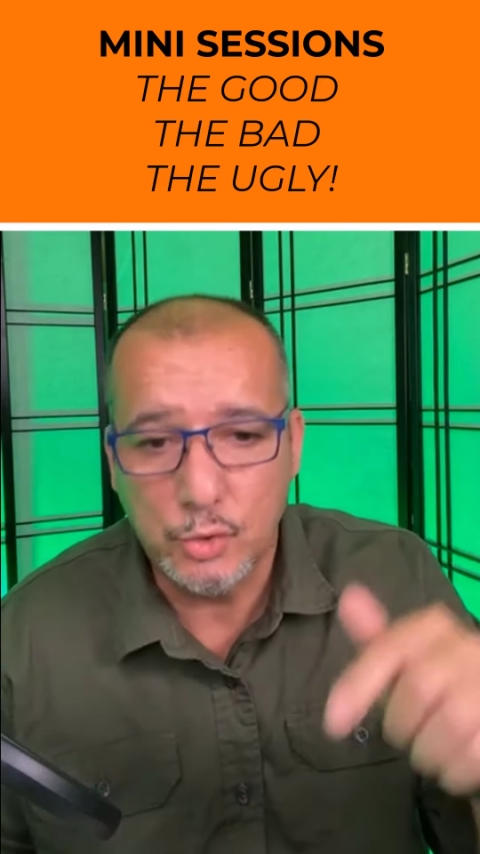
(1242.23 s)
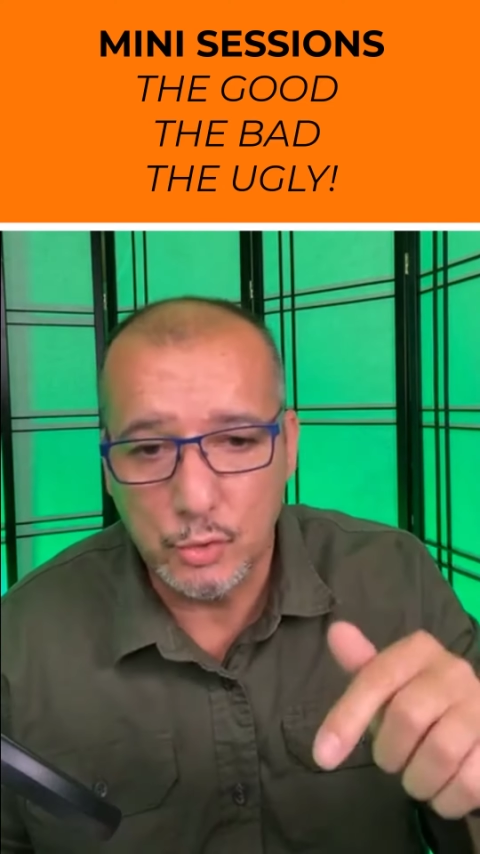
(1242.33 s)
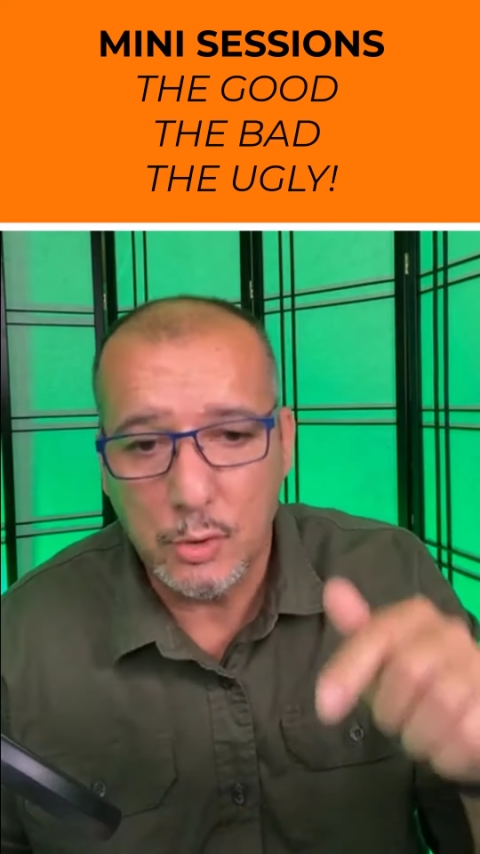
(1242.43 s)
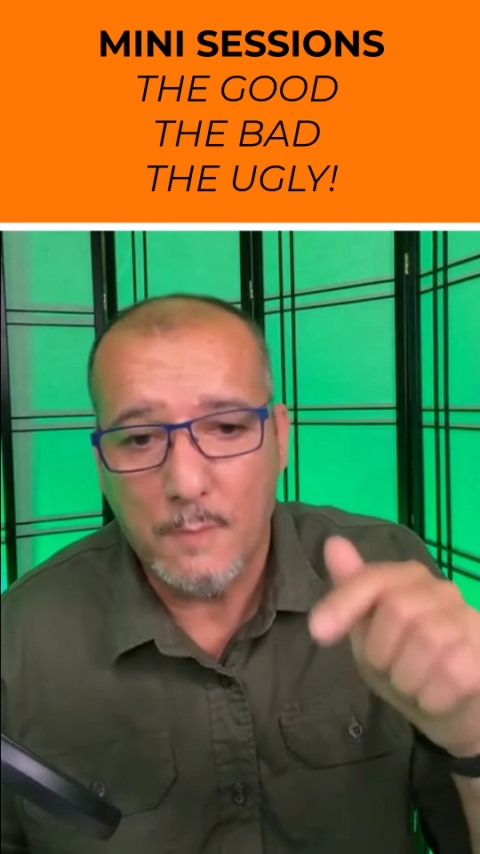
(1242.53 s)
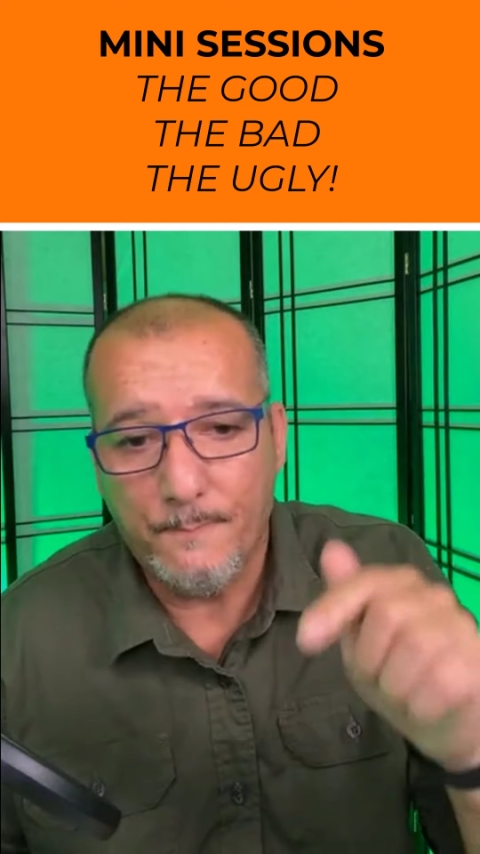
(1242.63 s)

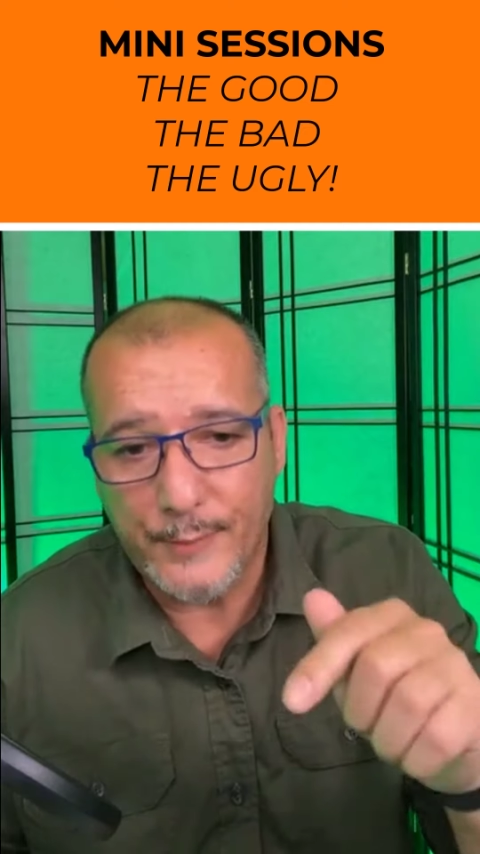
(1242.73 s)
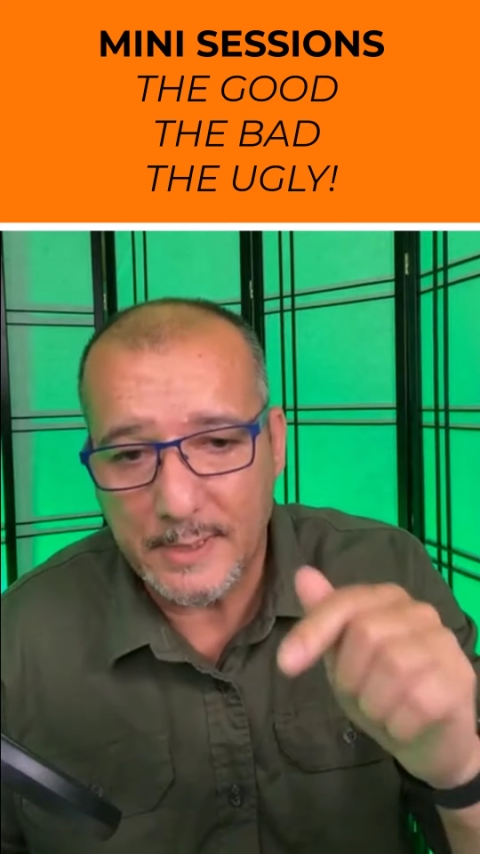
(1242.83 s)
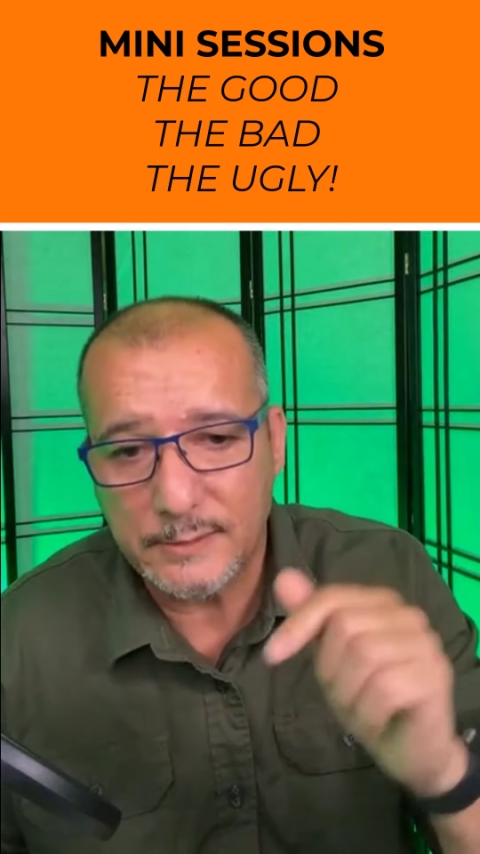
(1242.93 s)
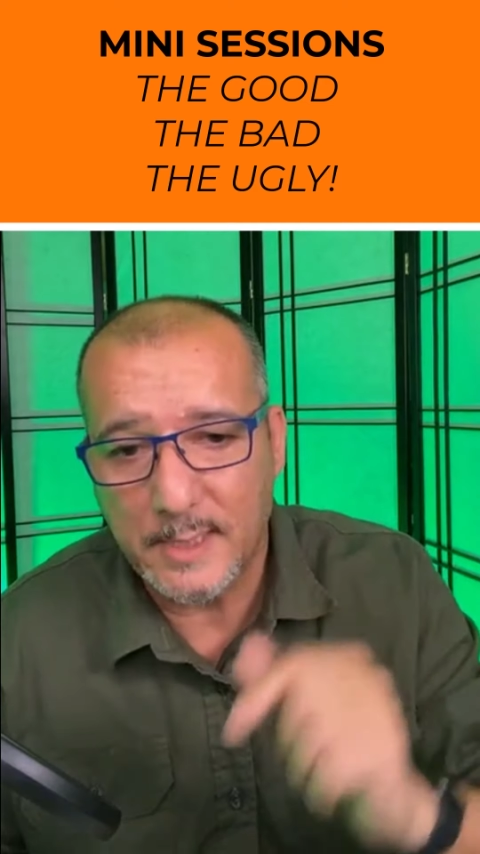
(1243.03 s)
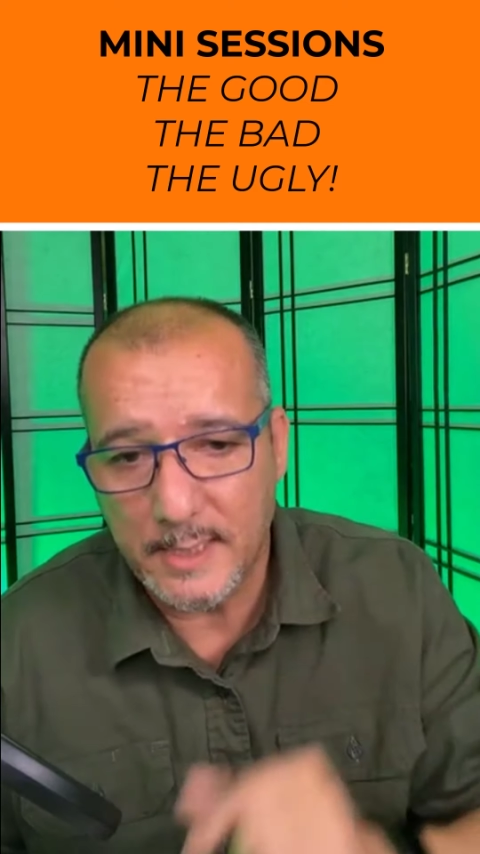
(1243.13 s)
to
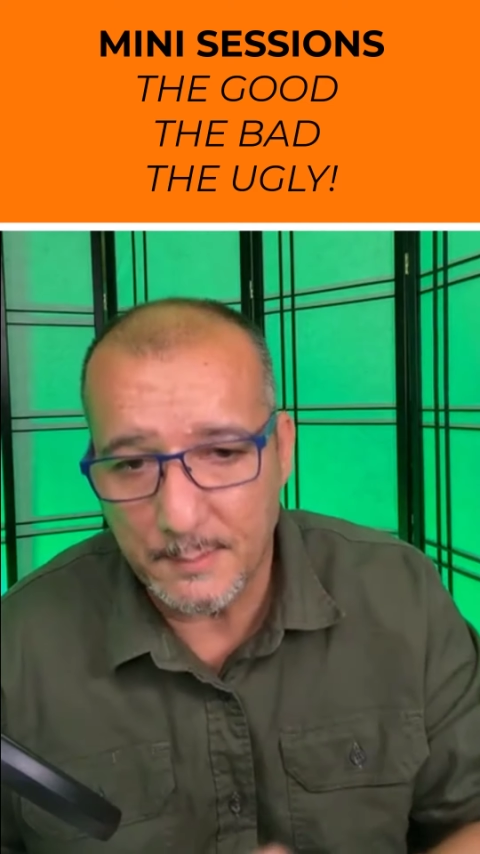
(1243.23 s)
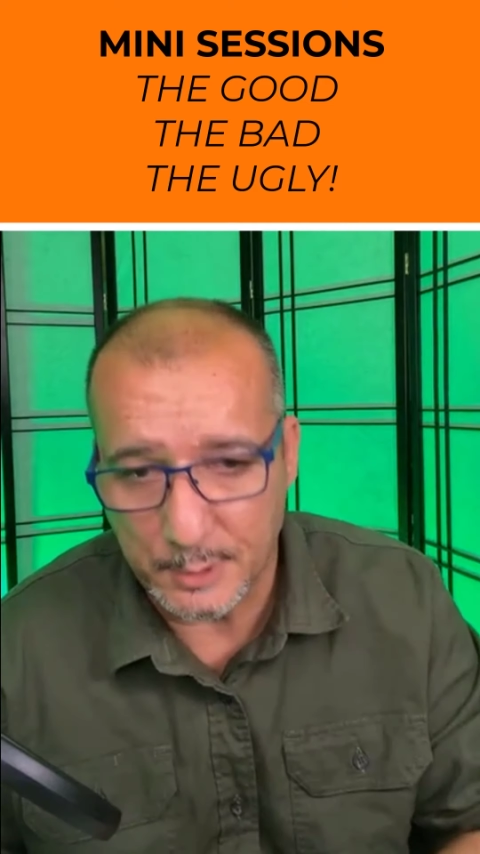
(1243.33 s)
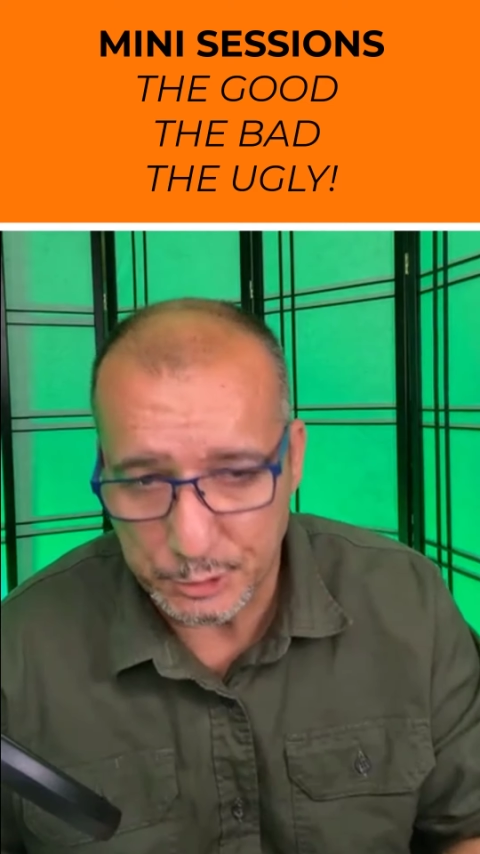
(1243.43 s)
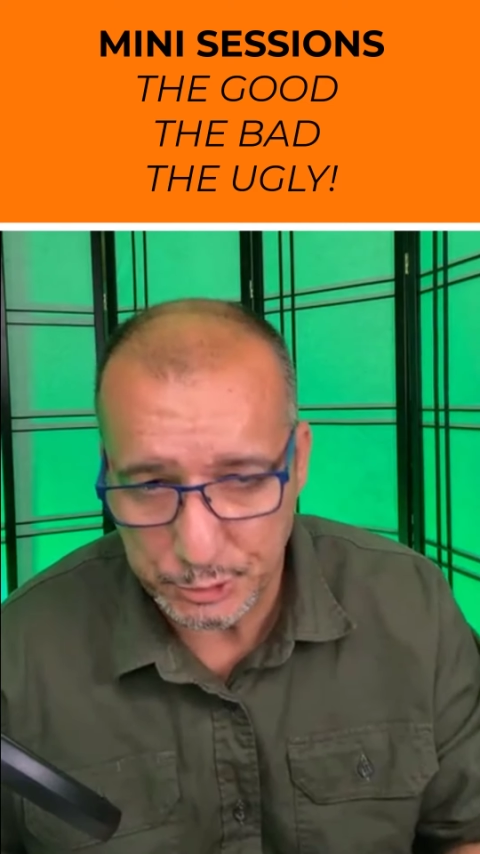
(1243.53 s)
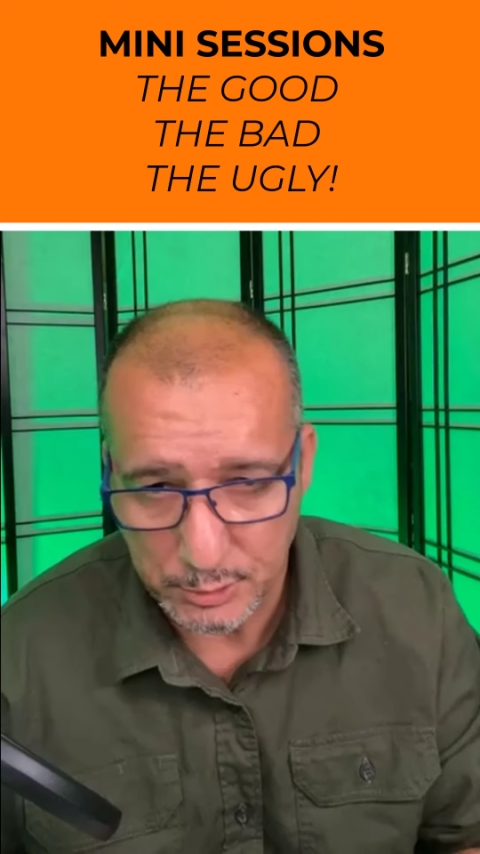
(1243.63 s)
pick the
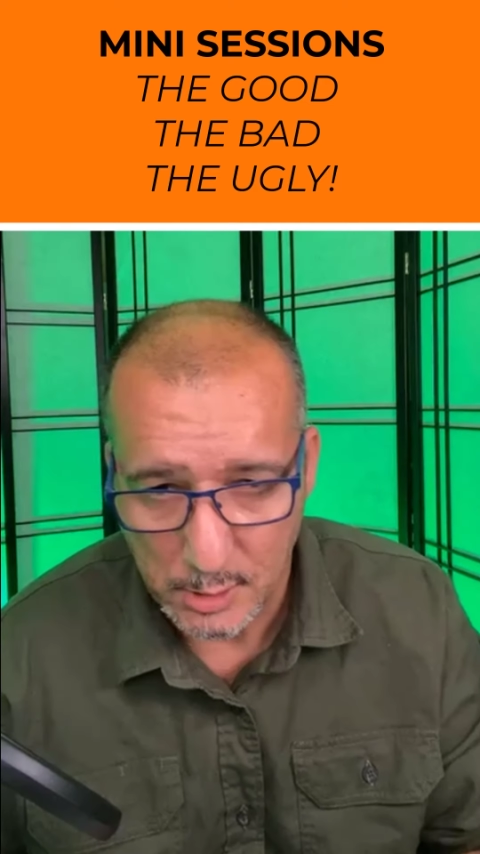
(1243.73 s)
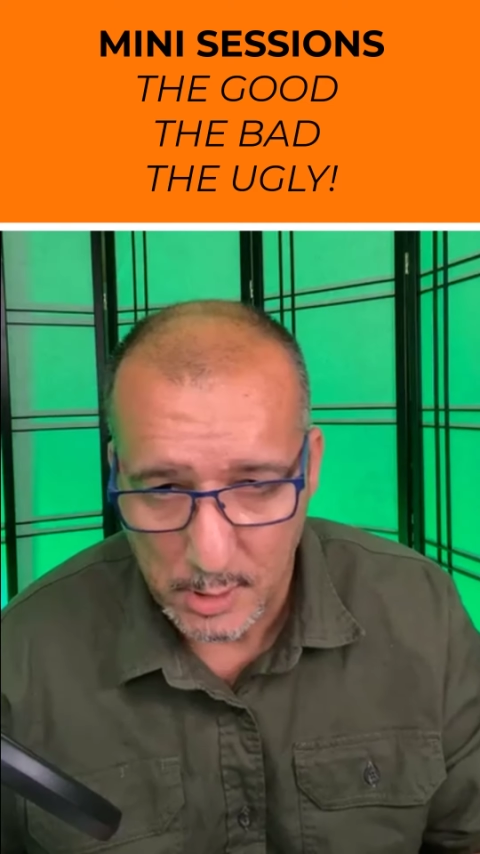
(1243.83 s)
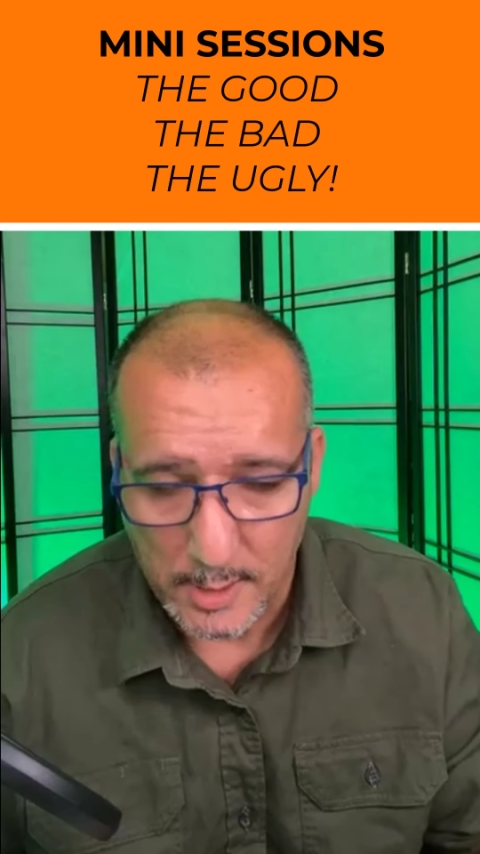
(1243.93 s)
image.